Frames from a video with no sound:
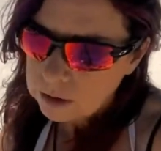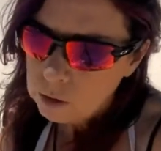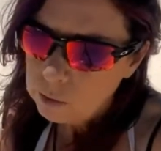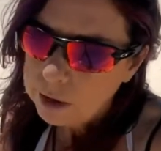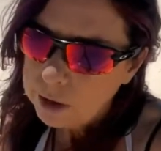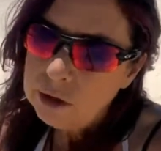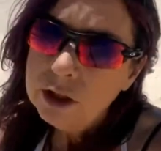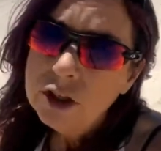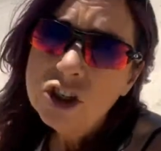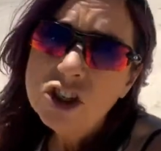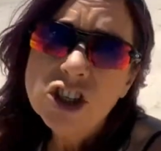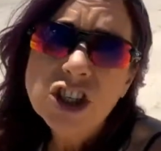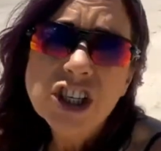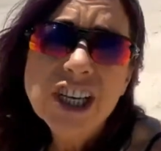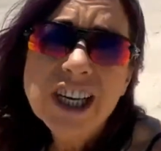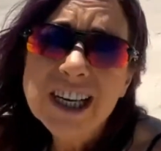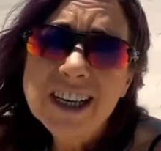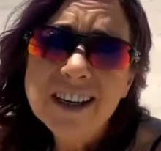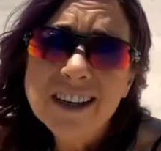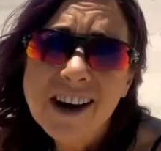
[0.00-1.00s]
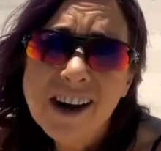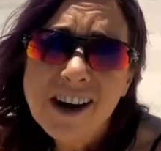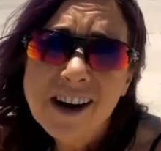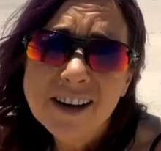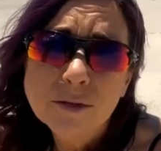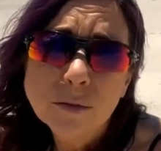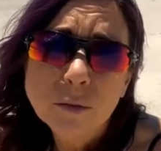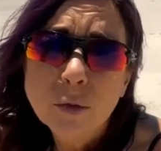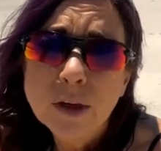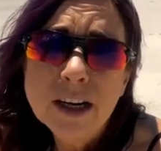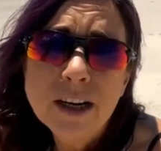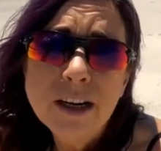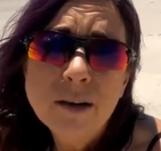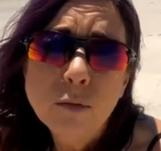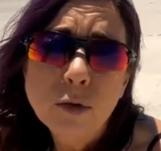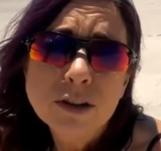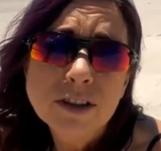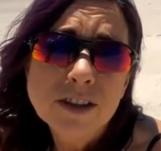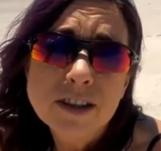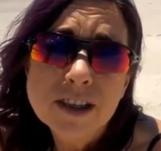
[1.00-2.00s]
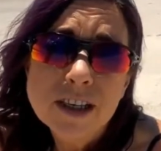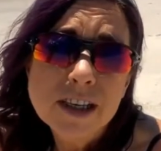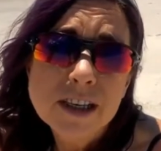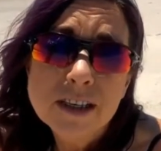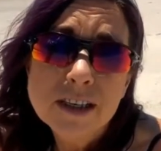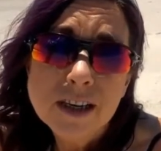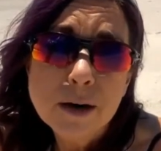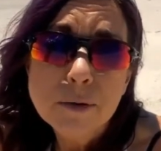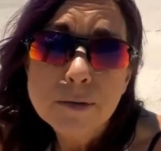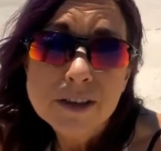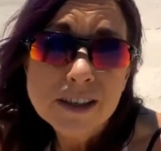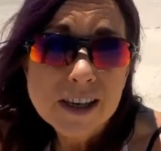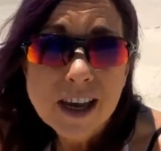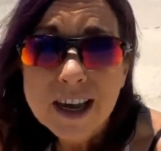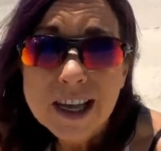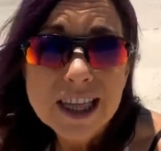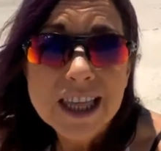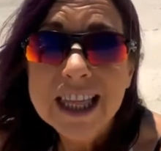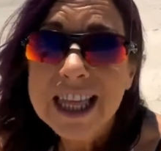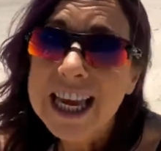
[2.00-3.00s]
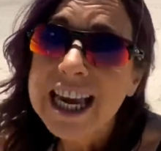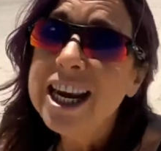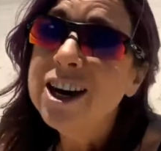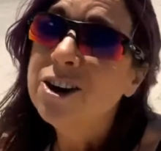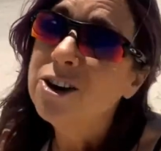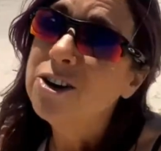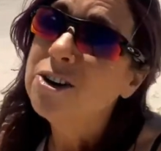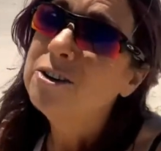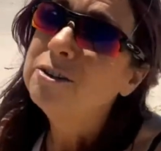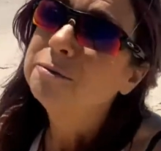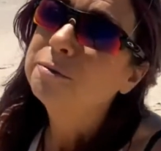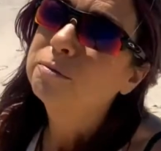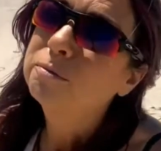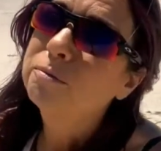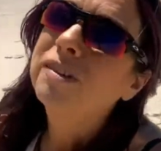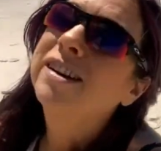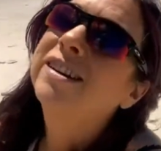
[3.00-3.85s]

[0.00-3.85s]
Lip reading: So we could cheat and read what the tea's going to say later.